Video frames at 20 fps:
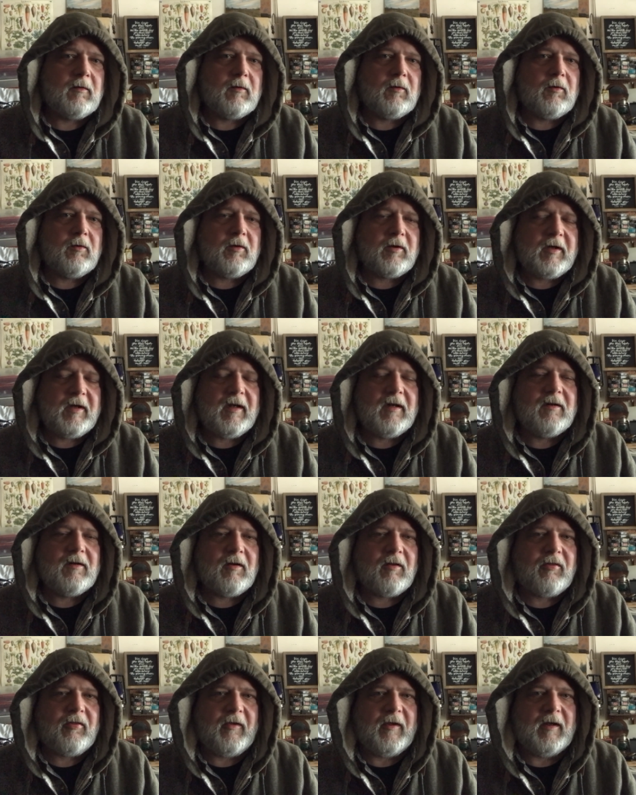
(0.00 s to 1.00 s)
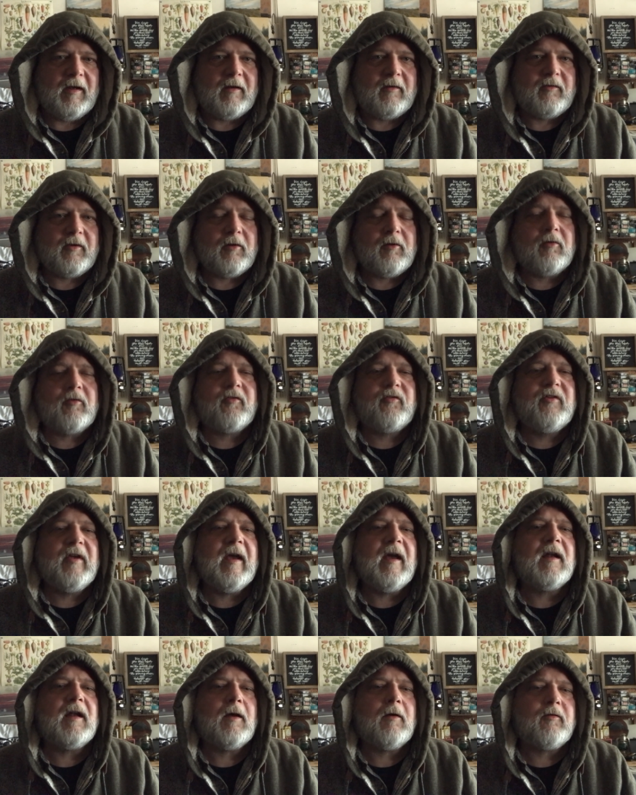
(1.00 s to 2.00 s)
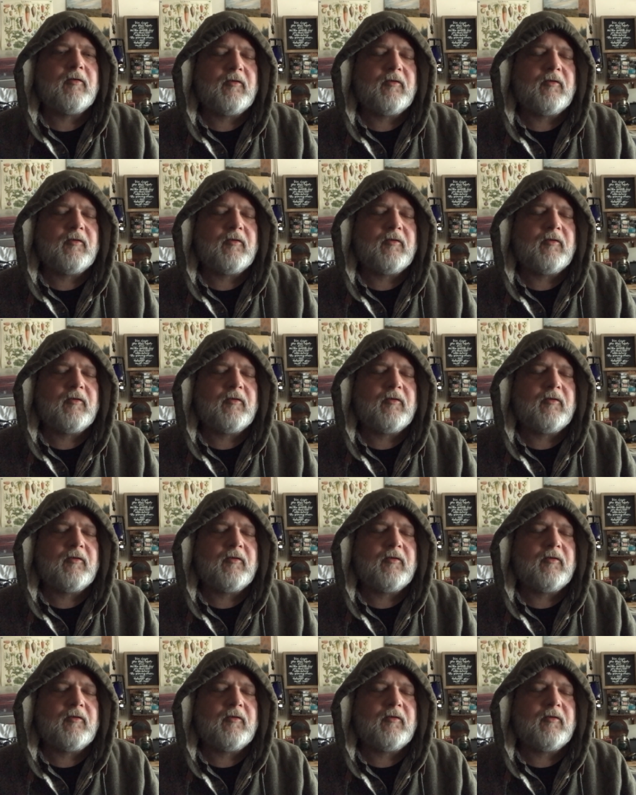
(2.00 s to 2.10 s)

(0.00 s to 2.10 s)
Look into things. Understand how